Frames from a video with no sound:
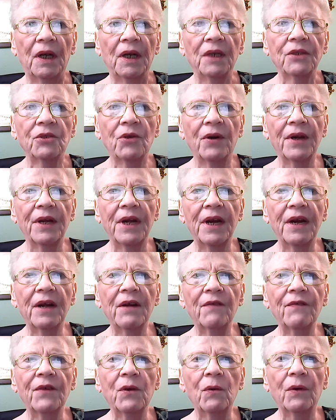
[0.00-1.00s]
During an
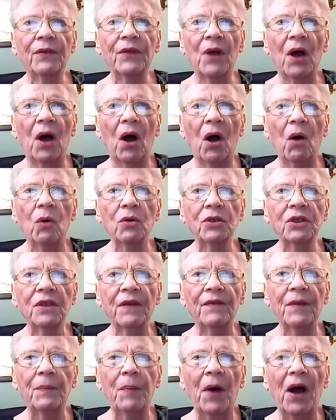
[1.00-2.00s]
interview with the host
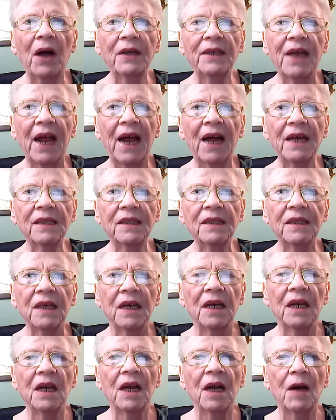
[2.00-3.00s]
of the podcast,
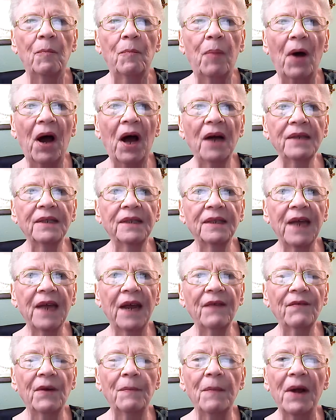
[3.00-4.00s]
Pod
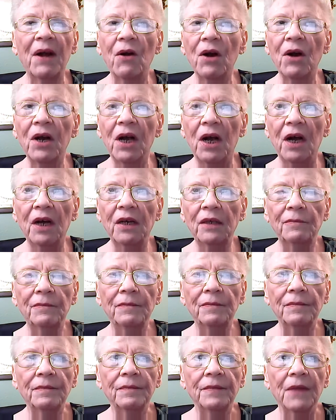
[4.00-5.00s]
Save America,
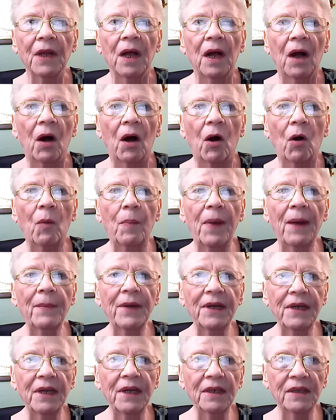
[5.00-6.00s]

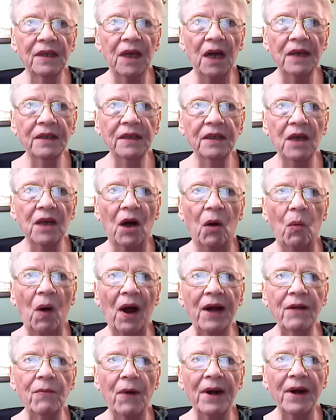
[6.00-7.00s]
Obama discussed a
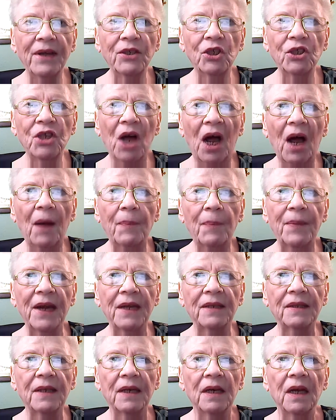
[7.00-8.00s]
wide range of
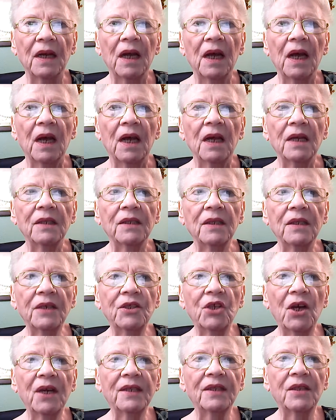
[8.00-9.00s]
topics,
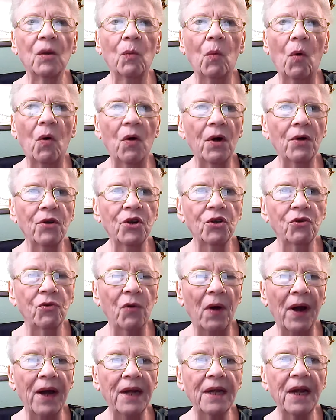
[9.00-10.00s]
such as the war in
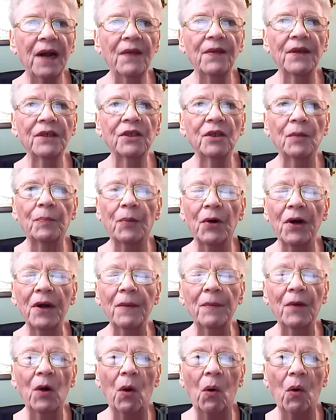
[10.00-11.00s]
Ukraine and the
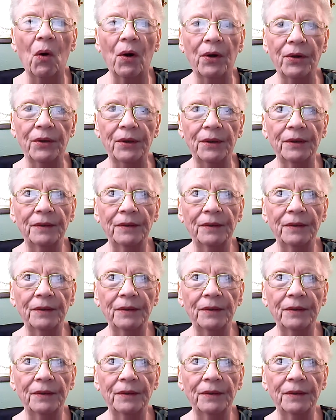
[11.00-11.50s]
Supreme Court.